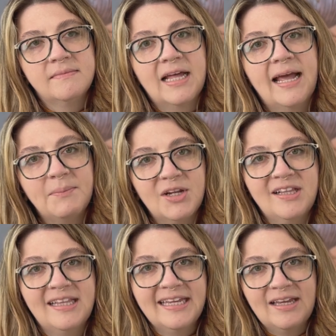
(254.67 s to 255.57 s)
I'm going to
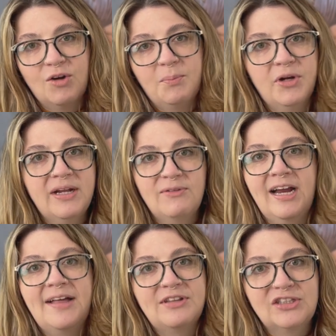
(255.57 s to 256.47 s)
link or put it right
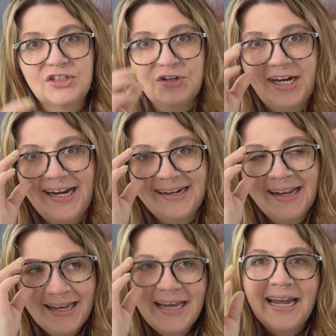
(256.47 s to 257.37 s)
on the screen
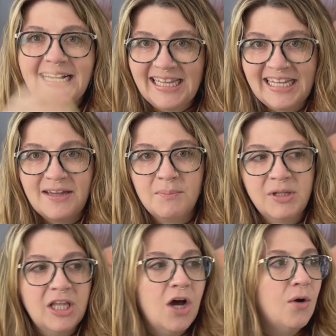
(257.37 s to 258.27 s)
and link it
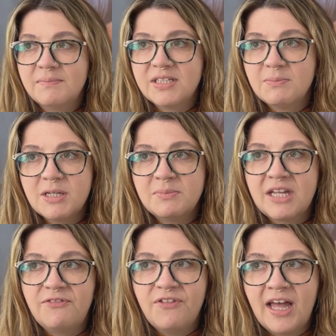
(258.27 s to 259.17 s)
below. Sometimes I
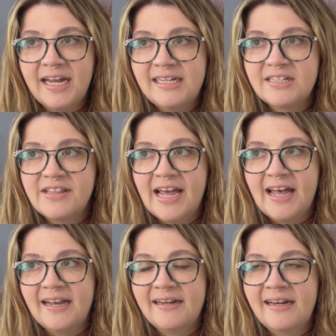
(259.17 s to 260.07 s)
find
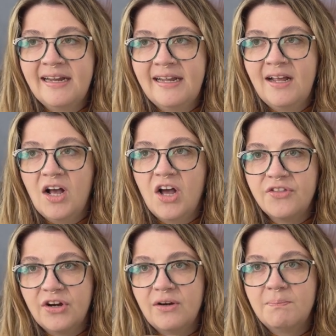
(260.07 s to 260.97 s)
that
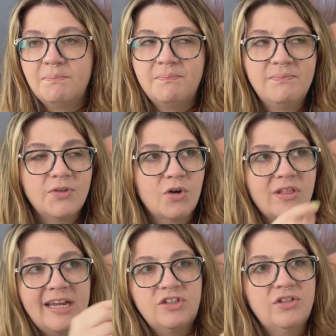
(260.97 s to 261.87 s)
other or
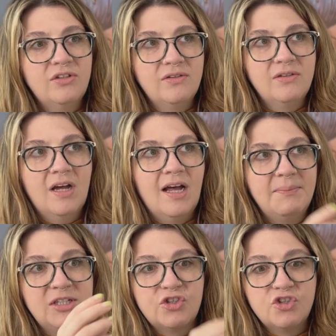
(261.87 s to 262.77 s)
like
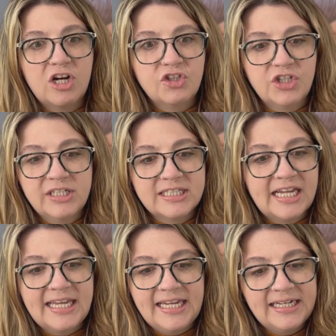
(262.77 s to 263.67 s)
instructions
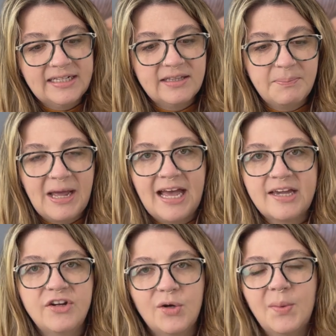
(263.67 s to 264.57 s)
like in the
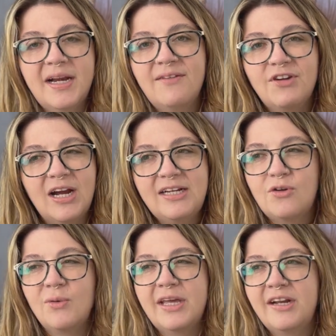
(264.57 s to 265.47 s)
packet or whatever, I
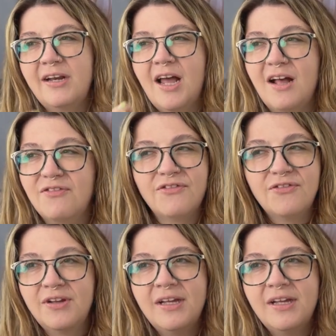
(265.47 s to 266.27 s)
don't get enough